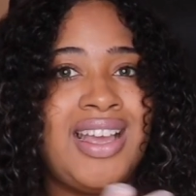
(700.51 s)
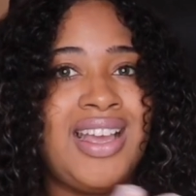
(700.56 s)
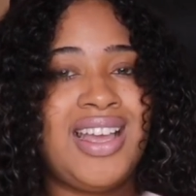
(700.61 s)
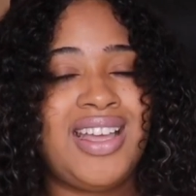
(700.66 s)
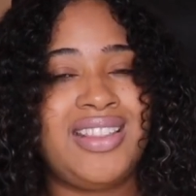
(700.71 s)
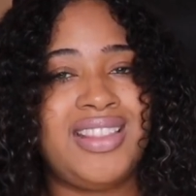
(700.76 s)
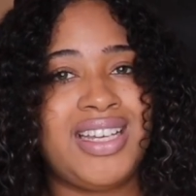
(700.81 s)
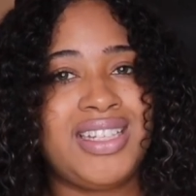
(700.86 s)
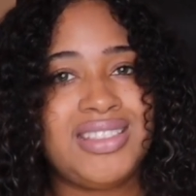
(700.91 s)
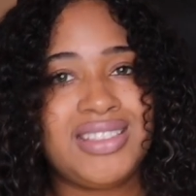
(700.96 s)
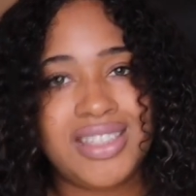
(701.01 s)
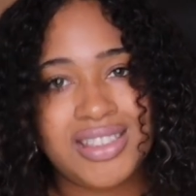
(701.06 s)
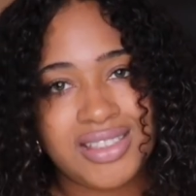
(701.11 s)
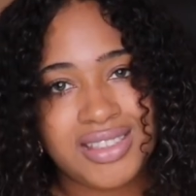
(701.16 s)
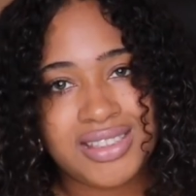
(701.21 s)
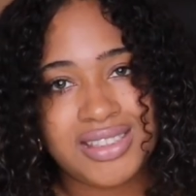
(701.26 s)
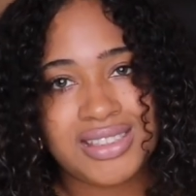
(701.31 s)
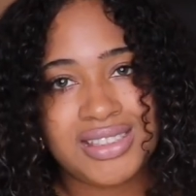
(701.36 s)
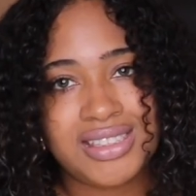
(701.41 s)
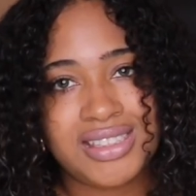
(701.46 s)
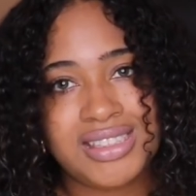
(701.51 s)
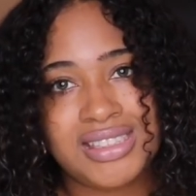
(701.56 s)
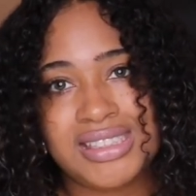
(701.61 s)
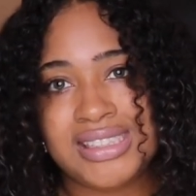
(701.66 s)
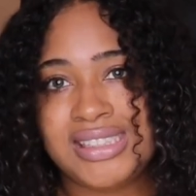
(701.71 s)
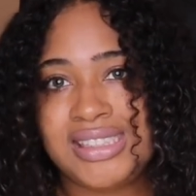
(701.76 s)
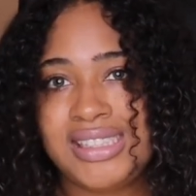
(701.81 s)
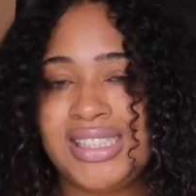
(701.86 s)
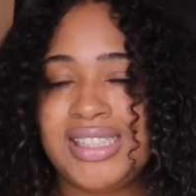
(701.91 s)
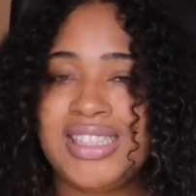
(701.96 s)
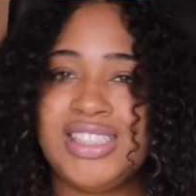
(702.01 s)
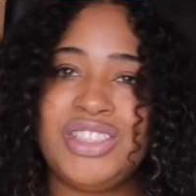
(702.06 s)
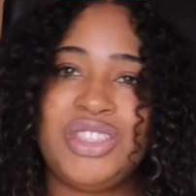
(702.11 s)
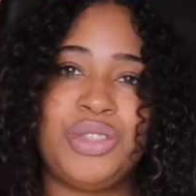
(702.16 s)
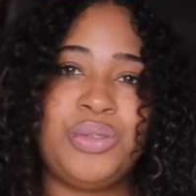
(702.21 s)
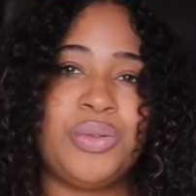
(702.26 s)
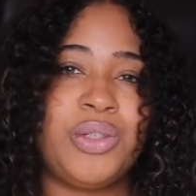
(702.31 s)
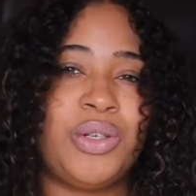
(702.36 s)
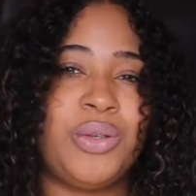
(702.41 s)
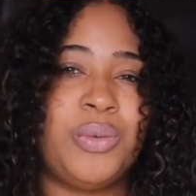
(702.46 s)
and that's not the consistency that
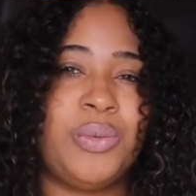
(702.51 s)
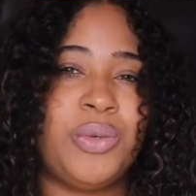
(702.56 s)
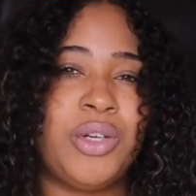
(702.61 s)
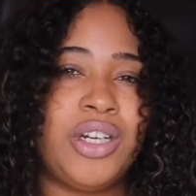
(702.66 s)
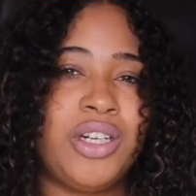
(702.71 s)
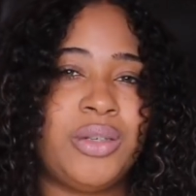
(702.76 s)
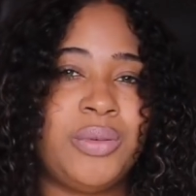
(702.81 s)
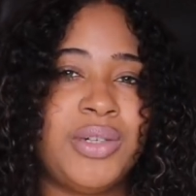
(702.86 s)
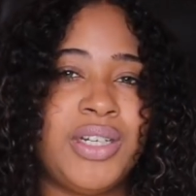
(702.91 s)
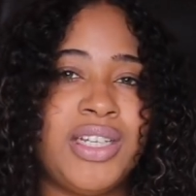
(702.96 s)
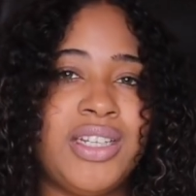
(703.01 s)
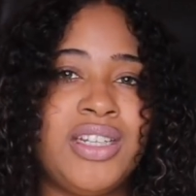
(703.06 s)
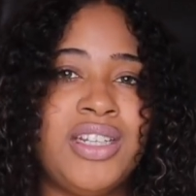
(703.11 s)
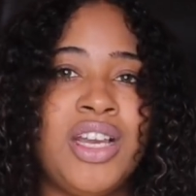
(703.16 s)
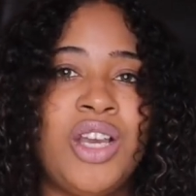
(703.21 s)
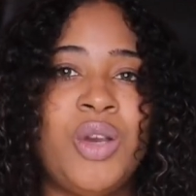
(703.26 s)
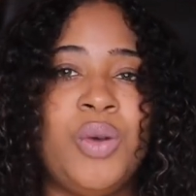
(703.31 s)
you wanna work with